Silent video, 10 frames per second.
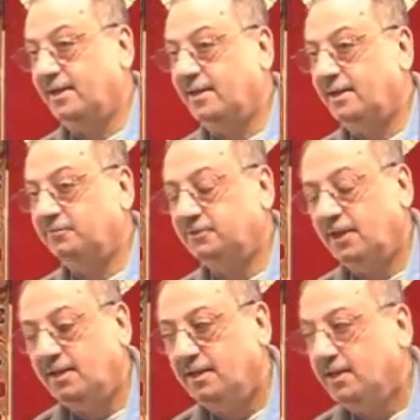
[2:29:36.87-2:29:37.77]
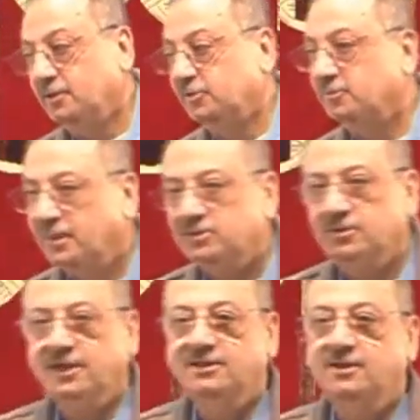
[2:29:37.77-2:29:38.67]
Hafsa? You must
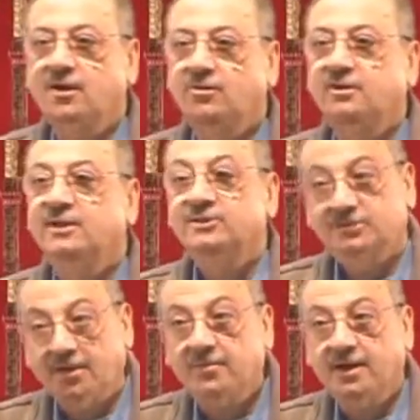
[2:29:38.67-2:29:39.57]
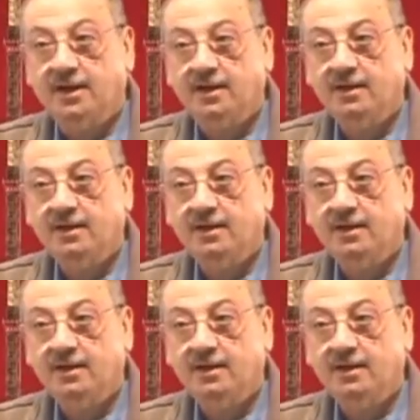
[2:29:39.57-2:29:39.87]
write it down. Samia.